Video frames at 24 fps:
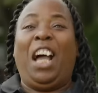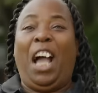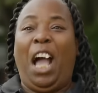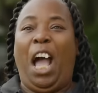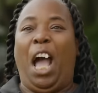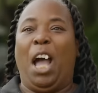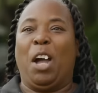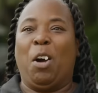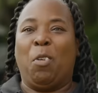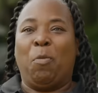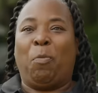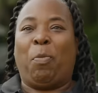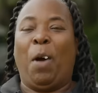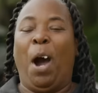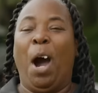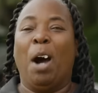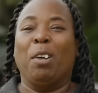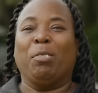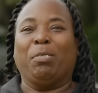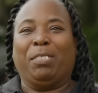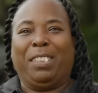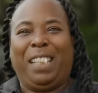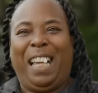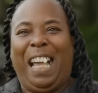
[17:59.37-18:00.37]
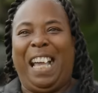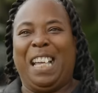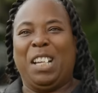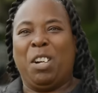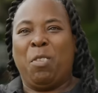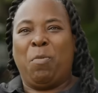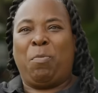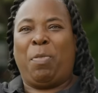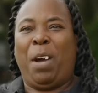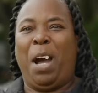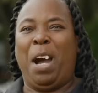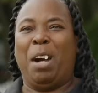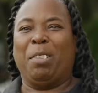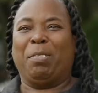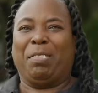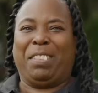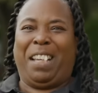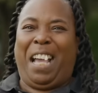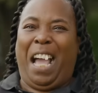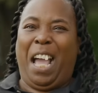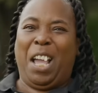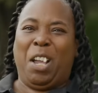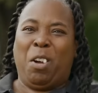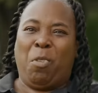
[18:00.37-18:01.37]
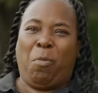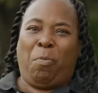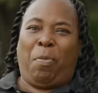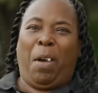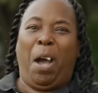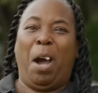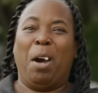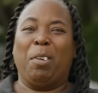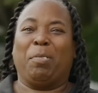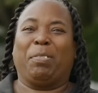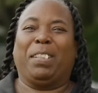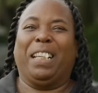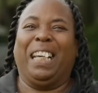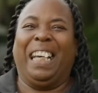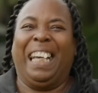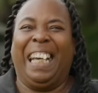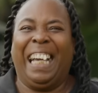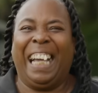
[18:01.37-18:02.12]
I am pumped, I am pumped, I am pumped.